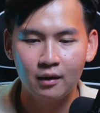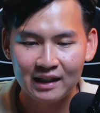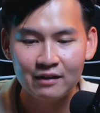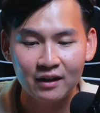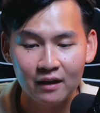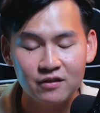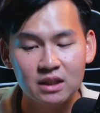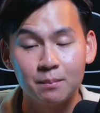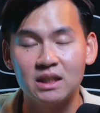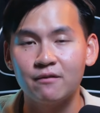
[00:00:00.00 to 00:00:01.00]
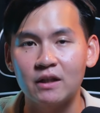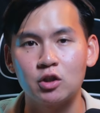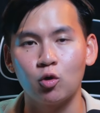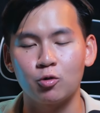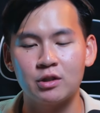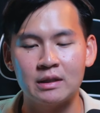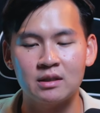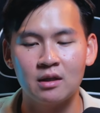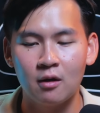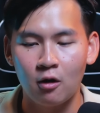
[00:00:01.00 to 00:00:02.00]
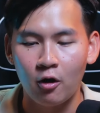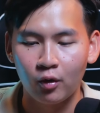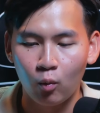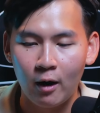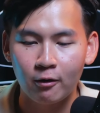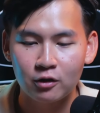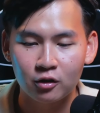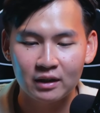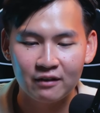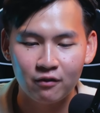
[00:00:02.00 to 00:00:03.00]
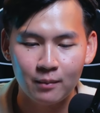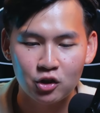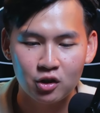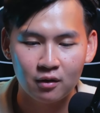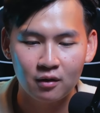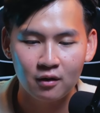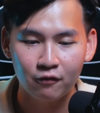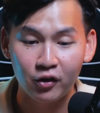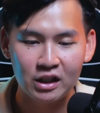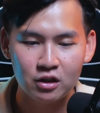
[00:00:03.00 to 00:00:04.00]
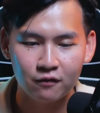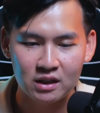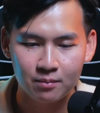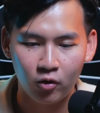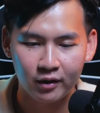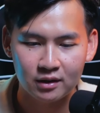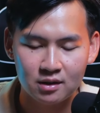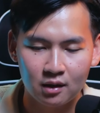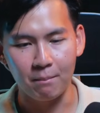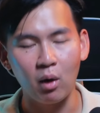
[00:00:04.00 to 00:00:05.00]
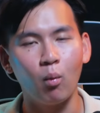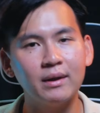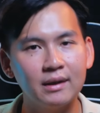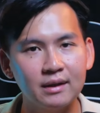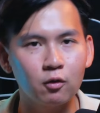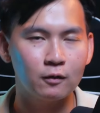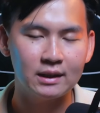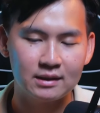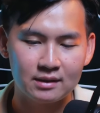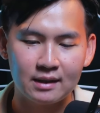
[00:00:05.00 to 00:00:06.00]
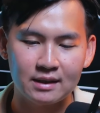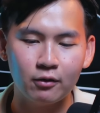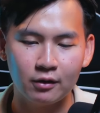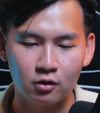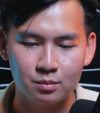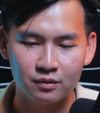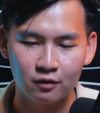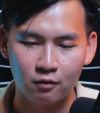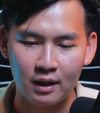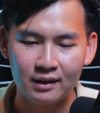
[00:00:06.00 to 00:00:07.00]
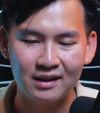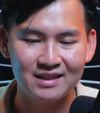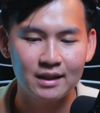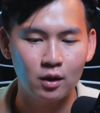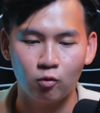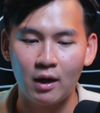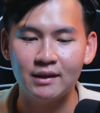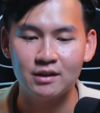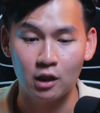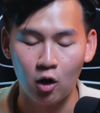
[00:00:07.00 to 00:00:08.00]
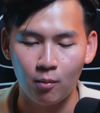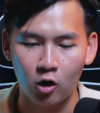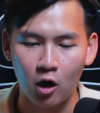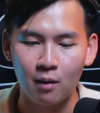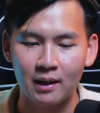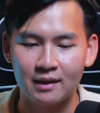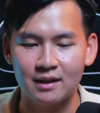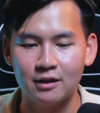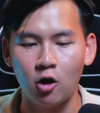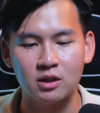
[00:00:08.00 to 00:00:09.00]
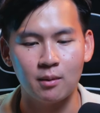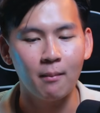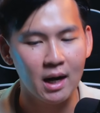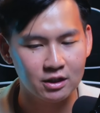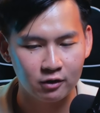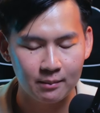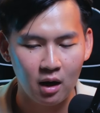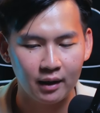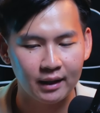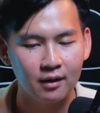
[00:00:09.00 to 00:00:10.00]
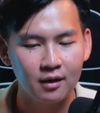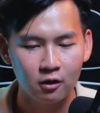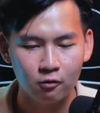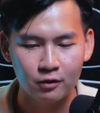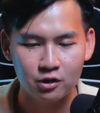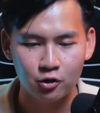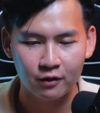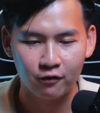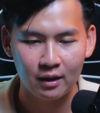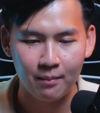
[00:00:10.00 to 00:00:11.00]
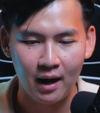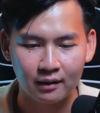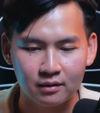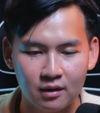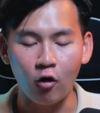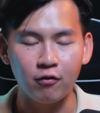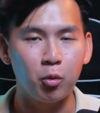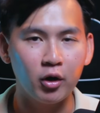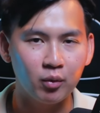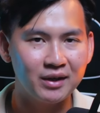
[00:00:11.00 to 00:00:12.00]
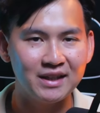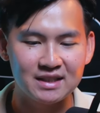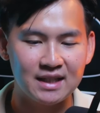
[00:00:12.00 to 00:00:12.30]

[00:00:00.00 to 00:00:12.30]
It even gives specific sources on where it took the information for each of these points. But one thing that really stands out in terms of the writing is that the writing's a lot more complex. It talks about mastering the market, researching for impact. Or for point 1, its